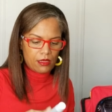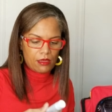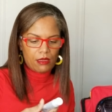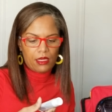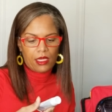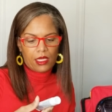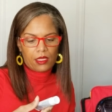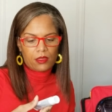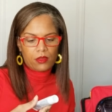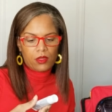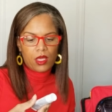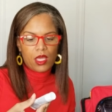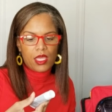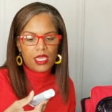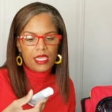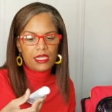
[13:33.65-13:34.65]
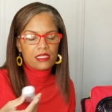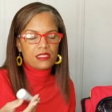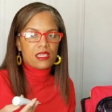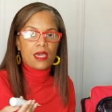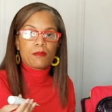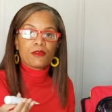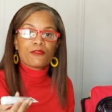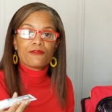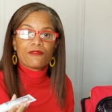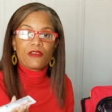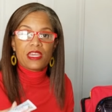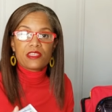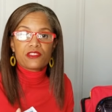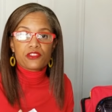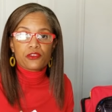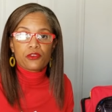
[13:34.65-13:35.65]
and any type of
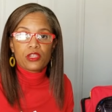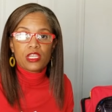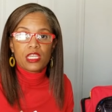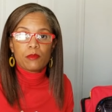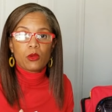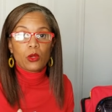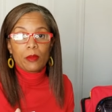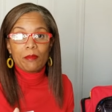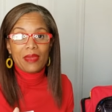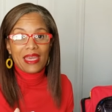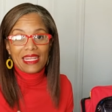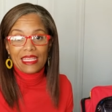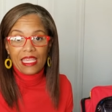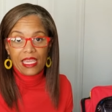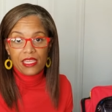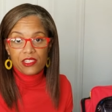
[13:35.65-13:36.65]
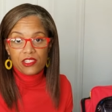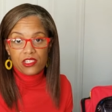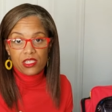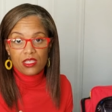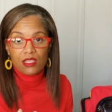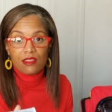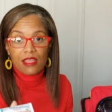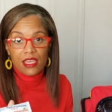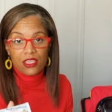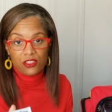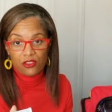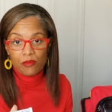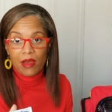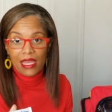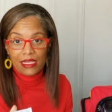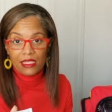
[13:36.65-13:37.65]
face cream or medication that you
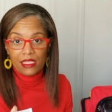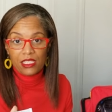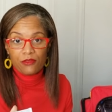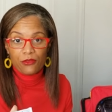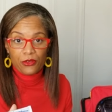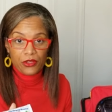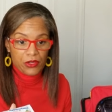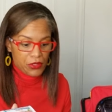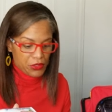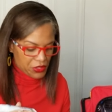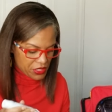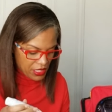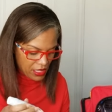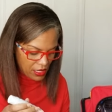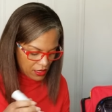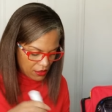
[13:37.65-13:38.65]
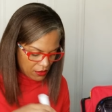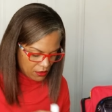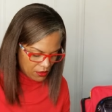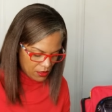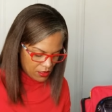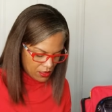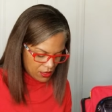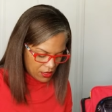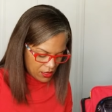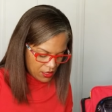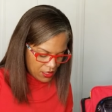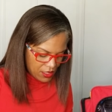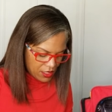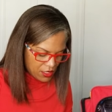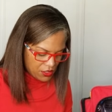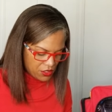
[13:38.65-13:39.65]
might need for your skin.
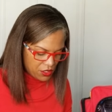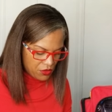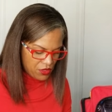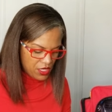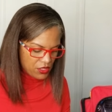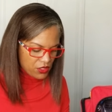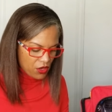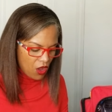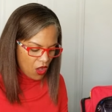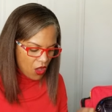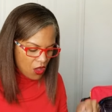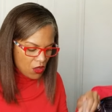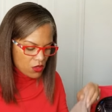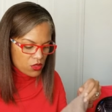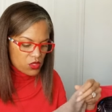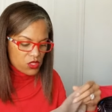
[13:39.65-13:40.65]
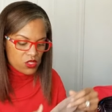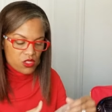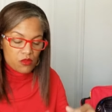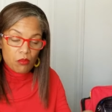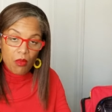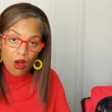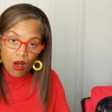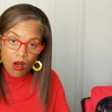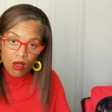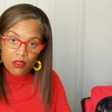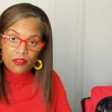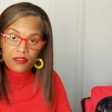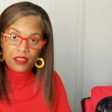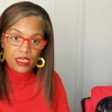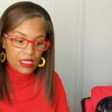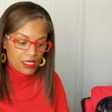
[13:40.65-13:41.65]
So these are all small
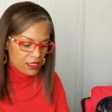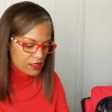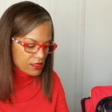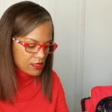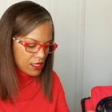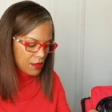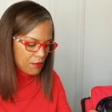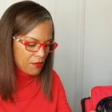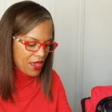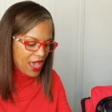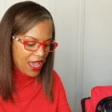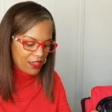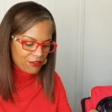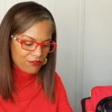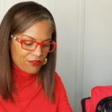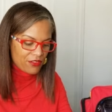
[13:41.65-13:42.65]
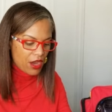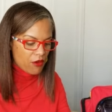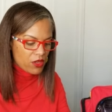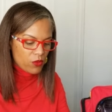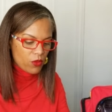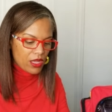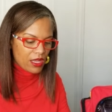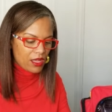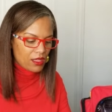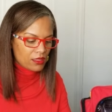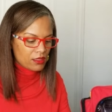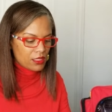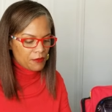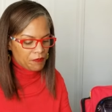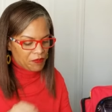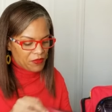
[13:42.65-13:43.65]
things that pack very well
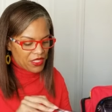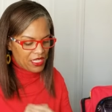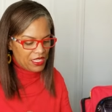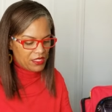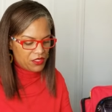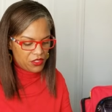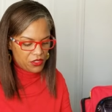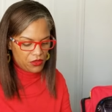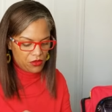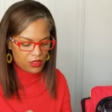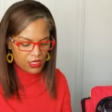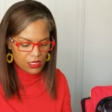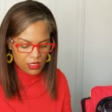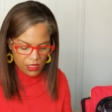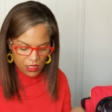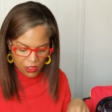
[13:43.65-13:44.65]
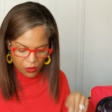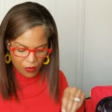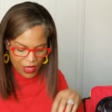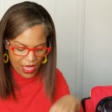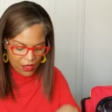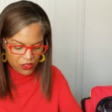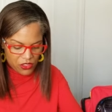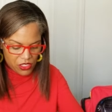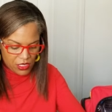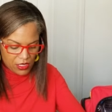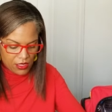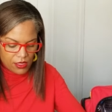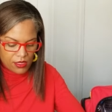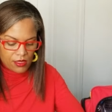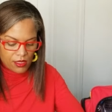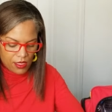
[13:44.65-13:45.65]
into these little
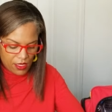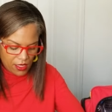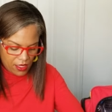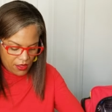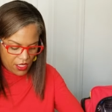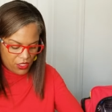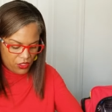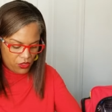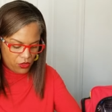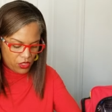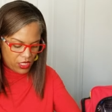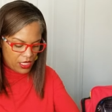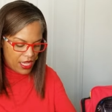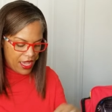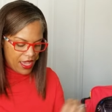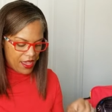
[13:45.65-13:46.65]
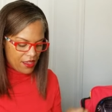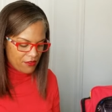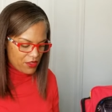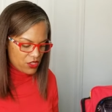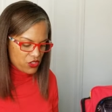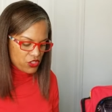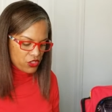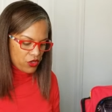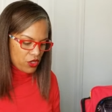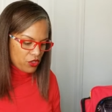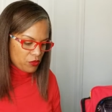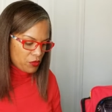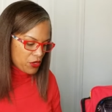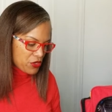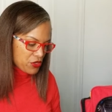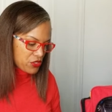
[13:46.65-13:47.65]
pouches that you can have as your own
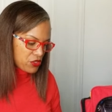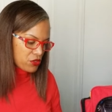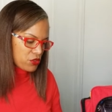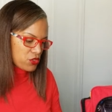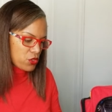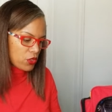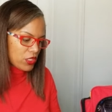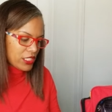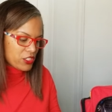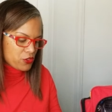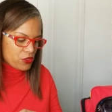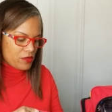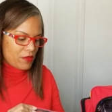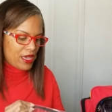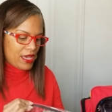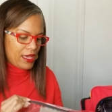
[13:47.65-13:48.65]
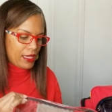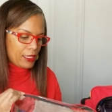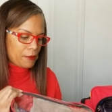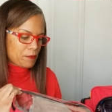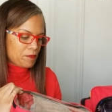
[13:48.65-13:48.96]
personal toiletry bag.